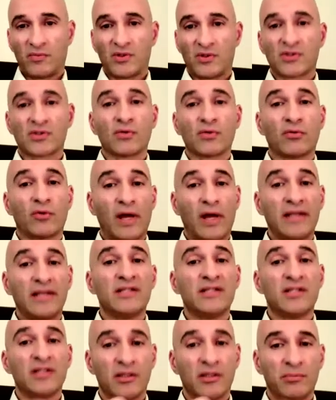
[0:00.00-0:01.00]
the
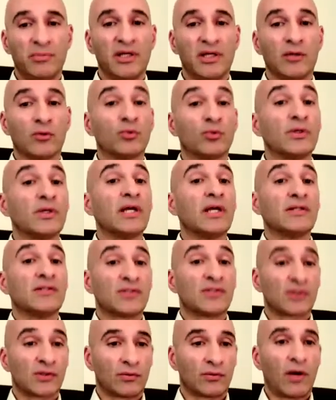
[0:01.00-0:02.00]
sovereignty being
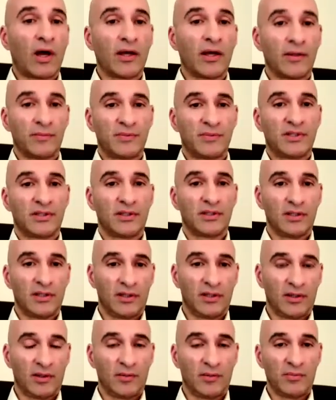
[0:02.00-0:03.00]
reinscribed
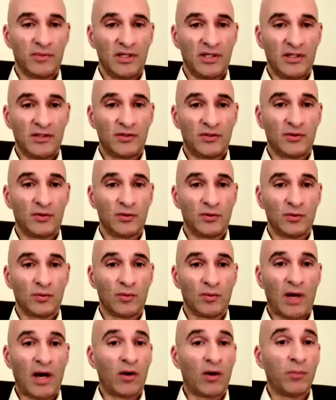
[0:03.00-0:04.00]
um,
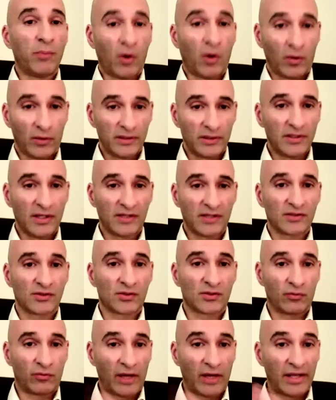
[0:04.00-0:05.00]
into our politics,
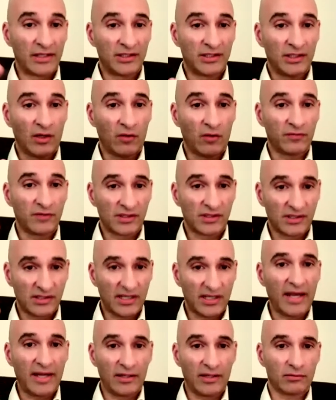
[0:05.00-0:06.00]
the sovereignty of the
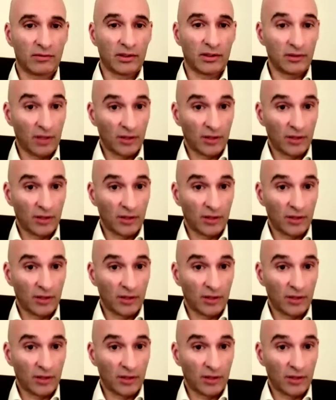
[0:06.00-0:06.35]
state, right?